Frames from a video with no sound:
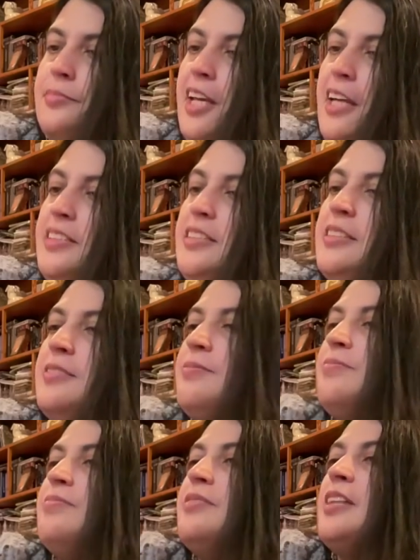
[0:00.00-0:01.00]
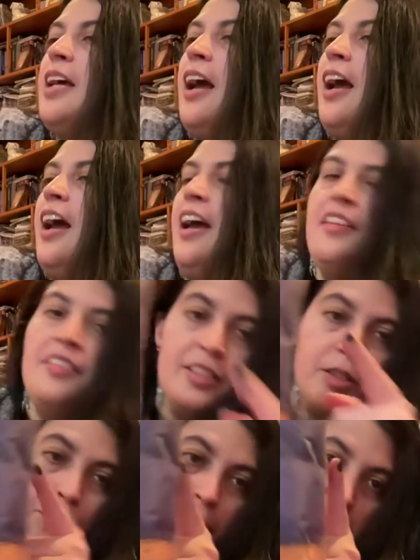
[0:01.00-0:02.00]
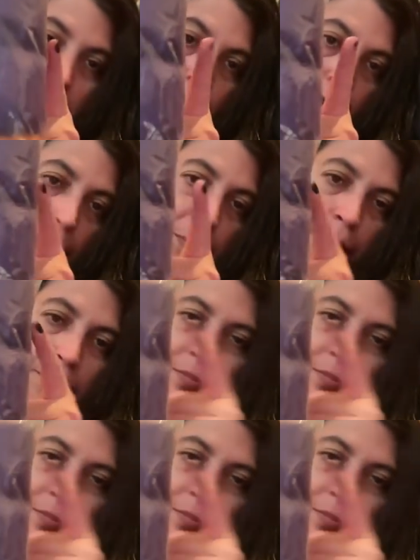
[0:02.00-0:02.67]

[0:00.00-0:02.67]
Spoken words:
Yes. And this one is grape.